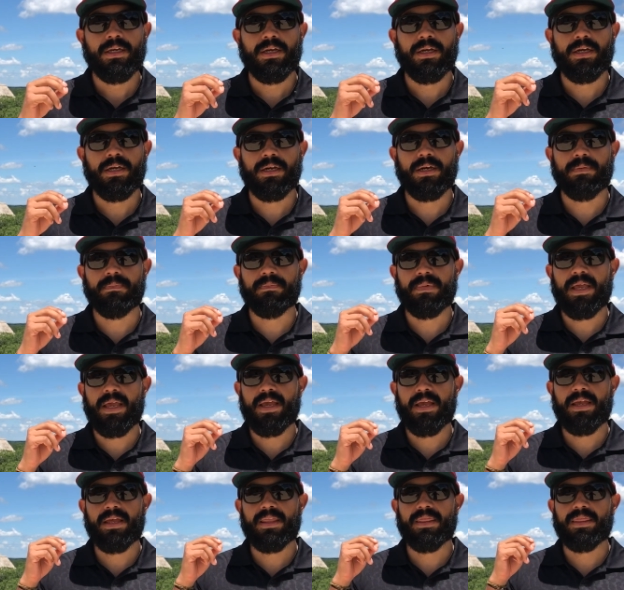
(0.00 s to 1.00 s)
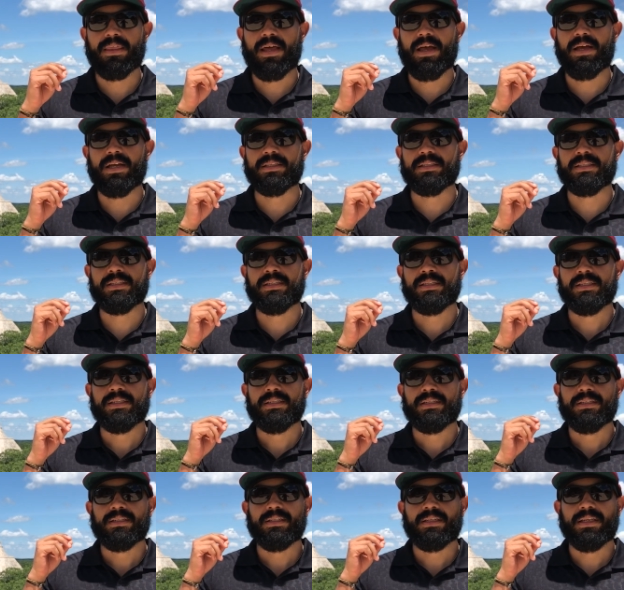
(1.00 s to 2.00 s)
and that
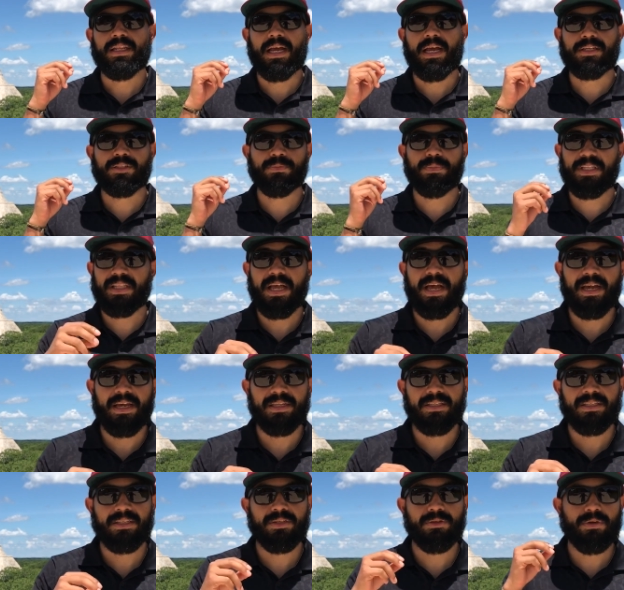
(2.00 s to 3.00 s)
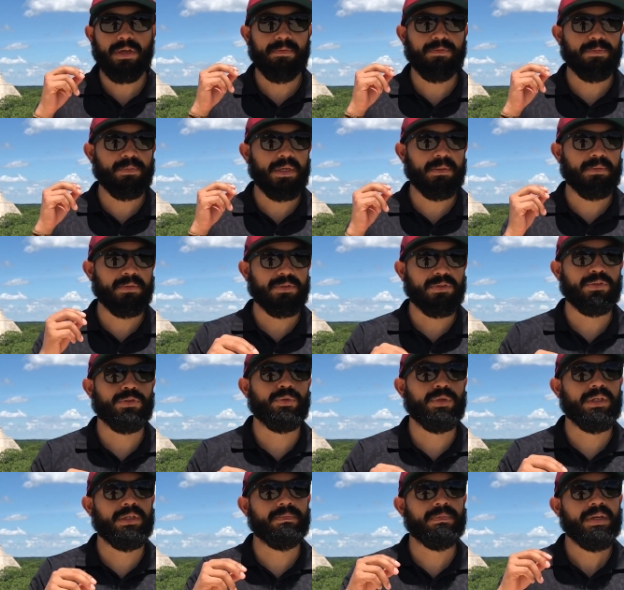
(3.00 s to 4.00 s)
it has to be light, you have to be able to
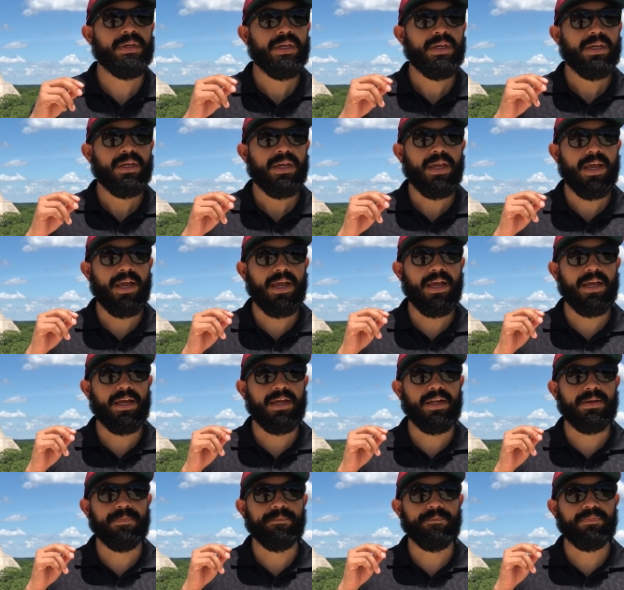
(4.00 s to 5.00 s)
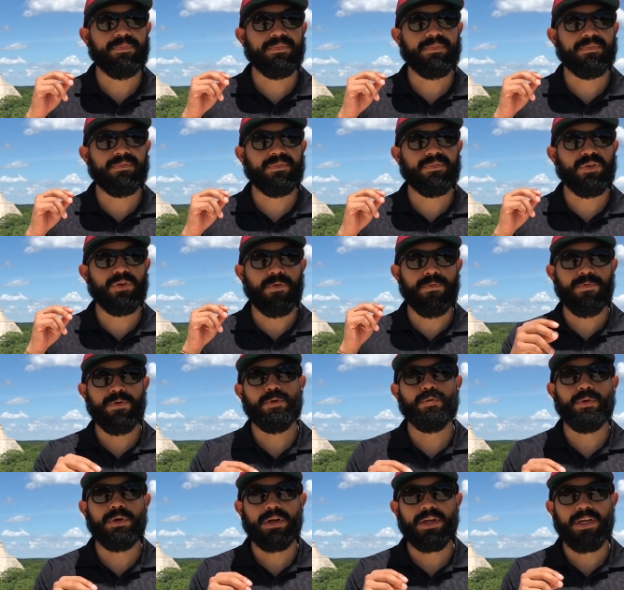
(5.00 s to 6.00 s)
swim, and your
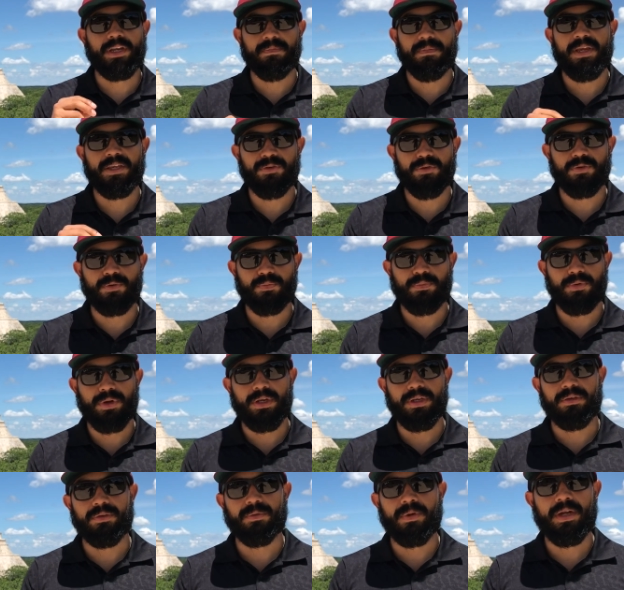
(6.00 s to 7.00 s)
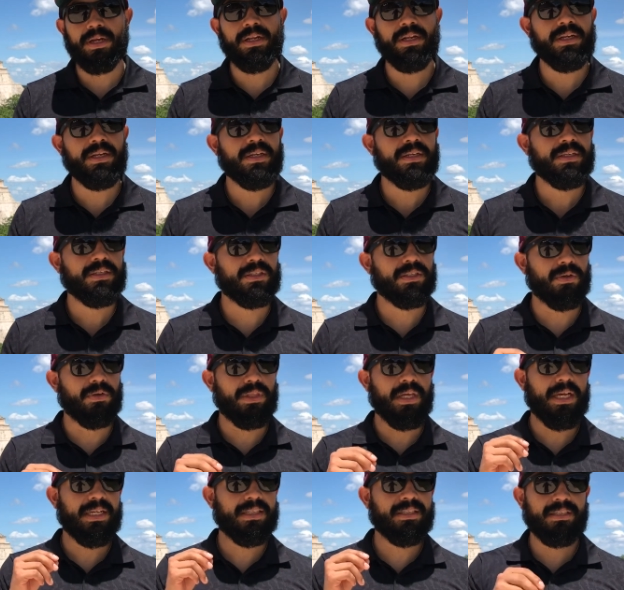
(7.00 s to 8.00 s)
footwear can make you or break you, right? So
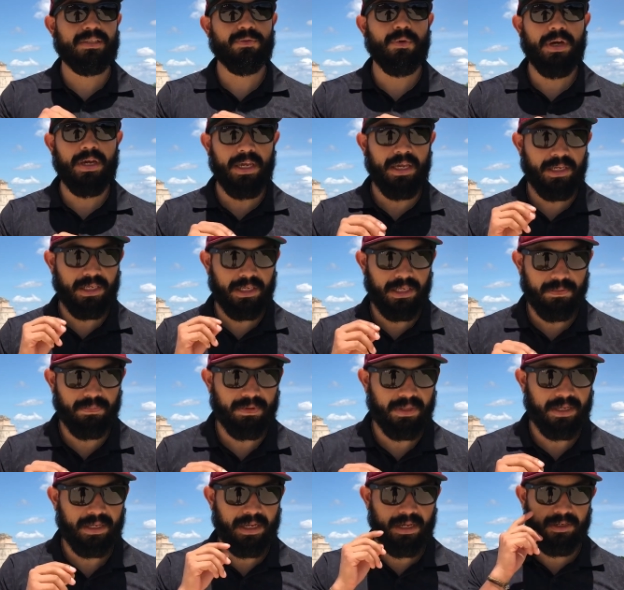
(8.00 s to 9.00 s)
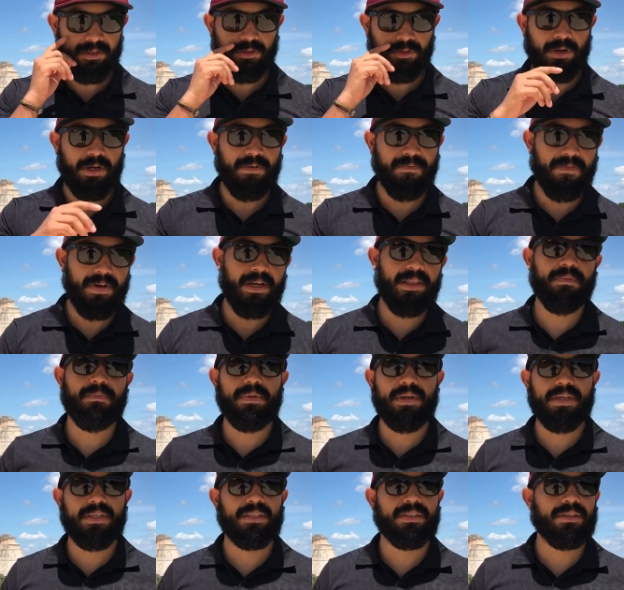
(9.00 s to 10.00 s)
that's why I keep like kind of trying to find the
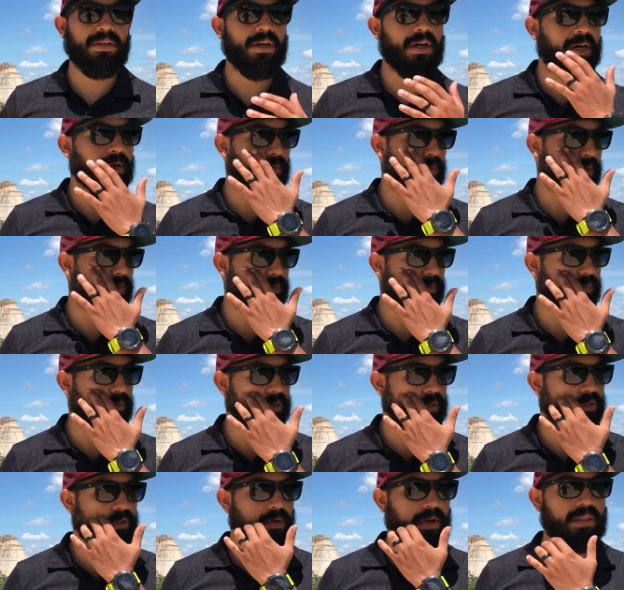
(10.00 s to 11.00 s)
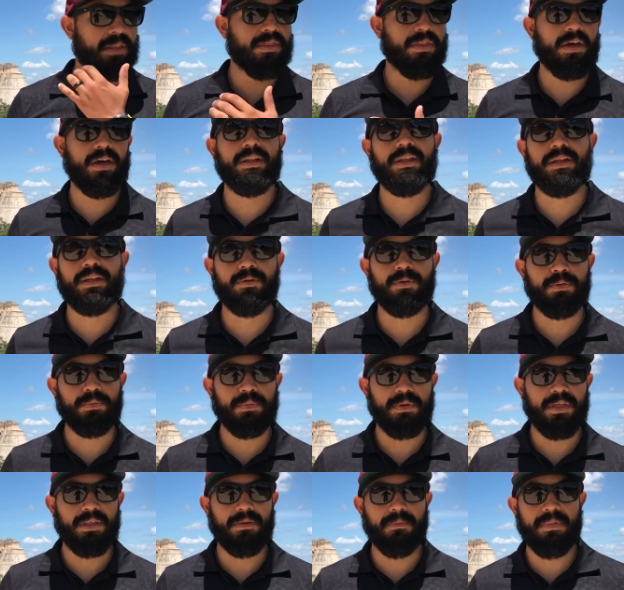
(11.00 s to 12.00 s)
best hot weather boot. So I thought that it would
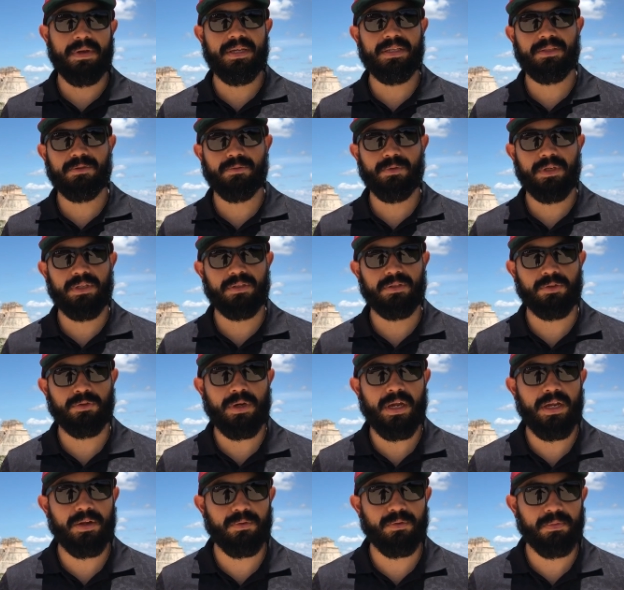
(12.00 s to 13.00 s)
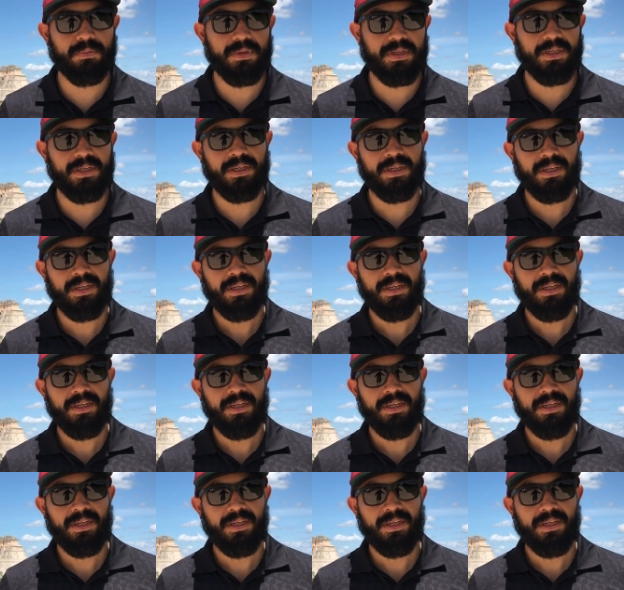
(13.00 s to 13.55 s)
be the best way to try it would be